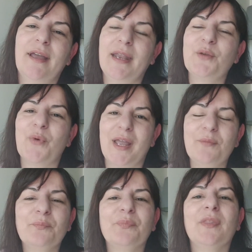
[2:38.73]

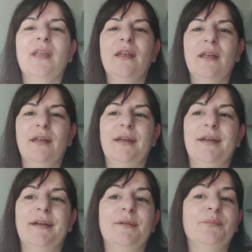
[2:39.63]
Anyway,
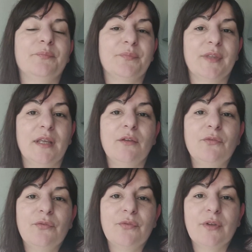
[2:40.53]
if
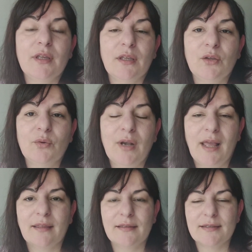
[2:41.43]
you
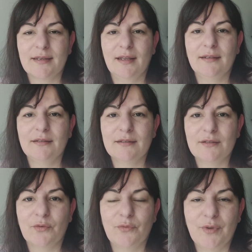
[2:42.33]
like these kinds
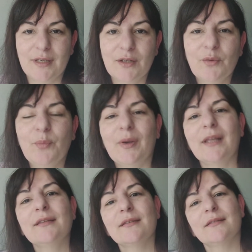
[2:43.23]
of video,
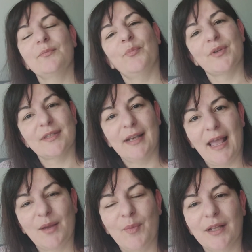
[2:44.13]
please press the
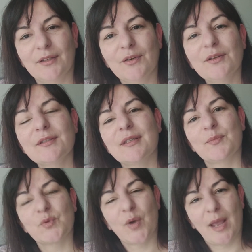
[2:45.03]
like button,
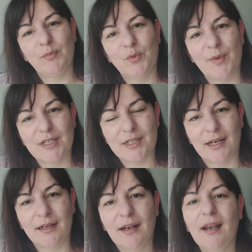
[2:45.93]
subscribe to my
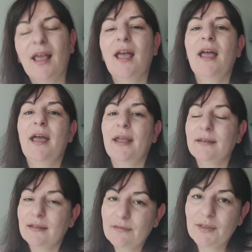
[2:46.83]
channel and
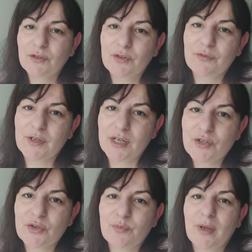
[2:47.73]
hit the
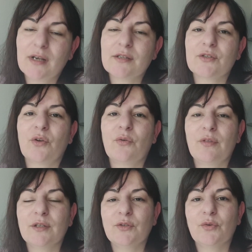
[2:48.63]
notification bell so
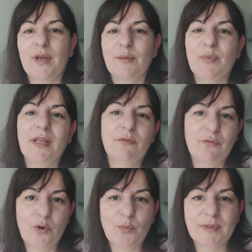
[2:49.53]
that you can be
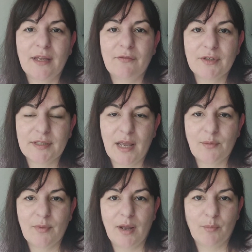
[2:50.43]
informed every
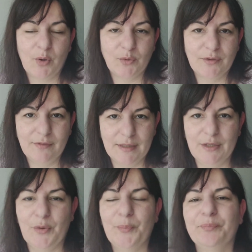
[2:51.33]
time I upload a
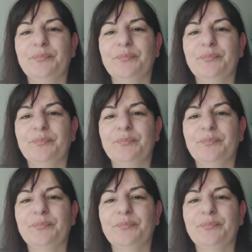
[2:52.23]
video.